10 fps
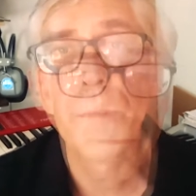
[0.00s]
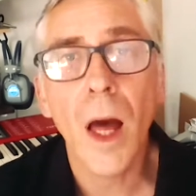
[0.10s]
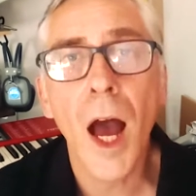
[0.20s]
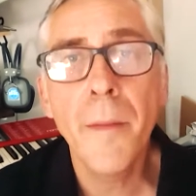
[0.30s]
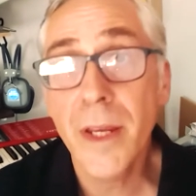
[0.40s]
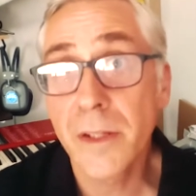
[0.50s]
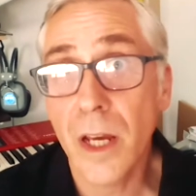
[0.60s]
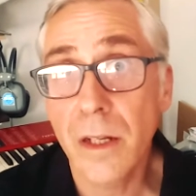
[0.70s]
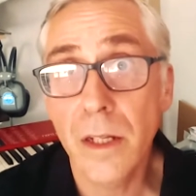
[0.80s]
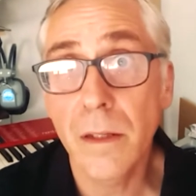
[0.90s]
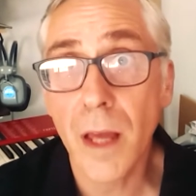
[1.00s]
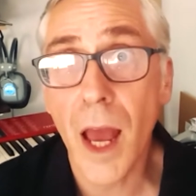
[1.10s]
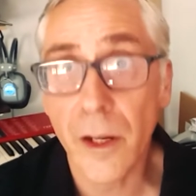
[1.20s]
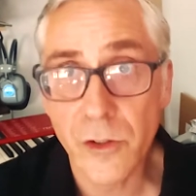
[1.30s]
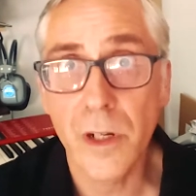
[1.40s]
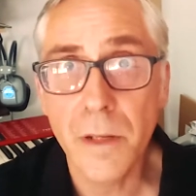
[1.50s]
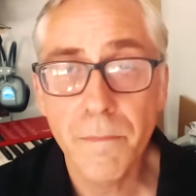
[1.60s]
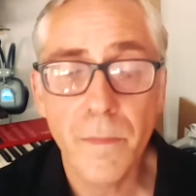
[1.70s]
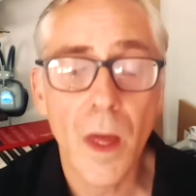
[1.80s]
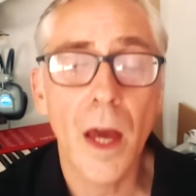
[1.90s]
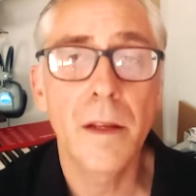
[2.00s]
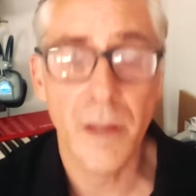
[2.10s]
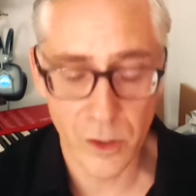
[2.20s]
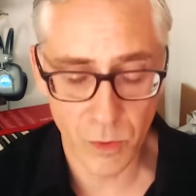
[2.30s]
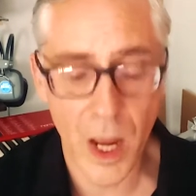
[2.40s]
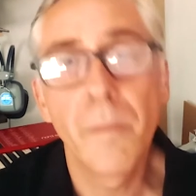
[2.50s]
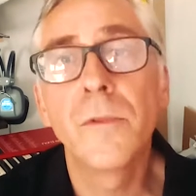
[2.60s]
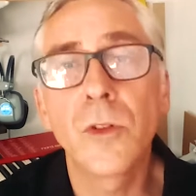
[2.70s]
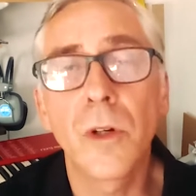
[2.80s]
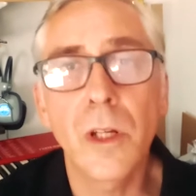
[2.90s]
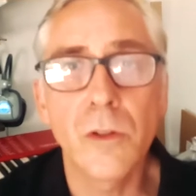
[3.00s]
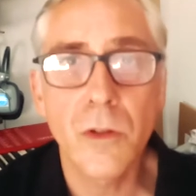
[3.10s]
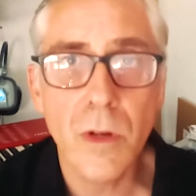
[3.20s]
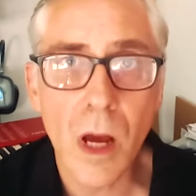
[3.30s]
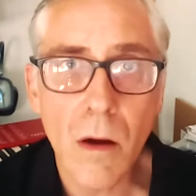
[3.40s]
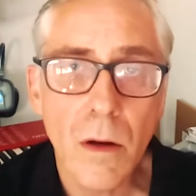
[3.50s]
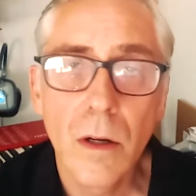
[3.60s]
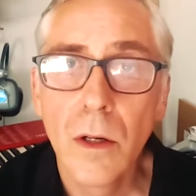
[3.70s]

I'm intending, actually, and that's why I'm talking to you now,